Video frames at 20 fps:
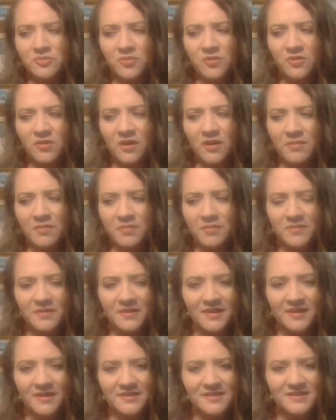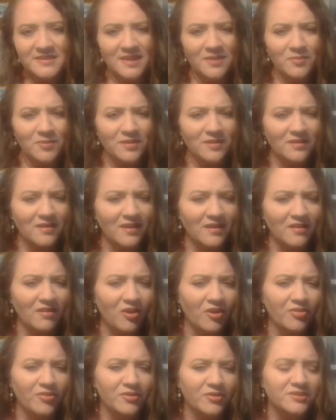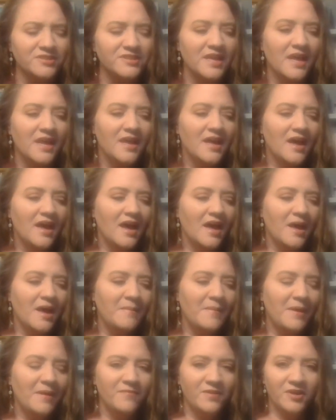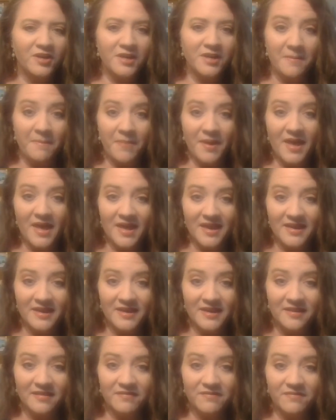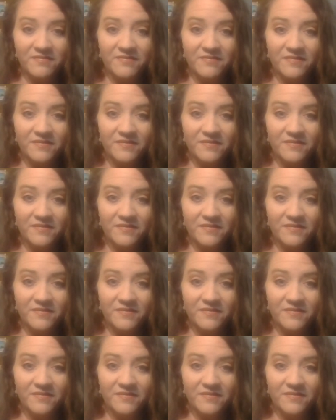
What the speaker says: probably the same with a lot of authors, I'm very competitive